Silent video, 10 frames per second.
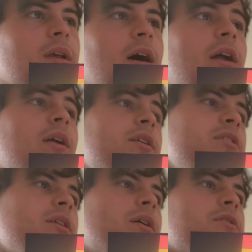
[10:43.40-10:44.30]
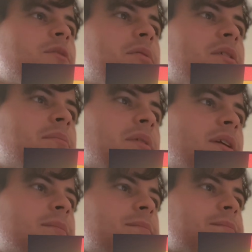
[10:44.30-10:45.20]
I'll honestly also put in
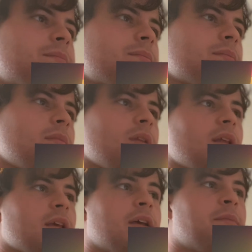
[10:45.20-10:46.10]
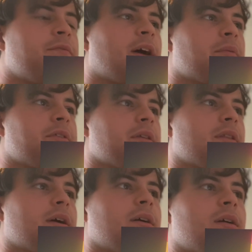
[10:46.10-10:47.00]
B. Yeah, I'm fine with
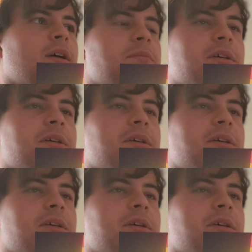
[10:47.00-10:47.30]
it there,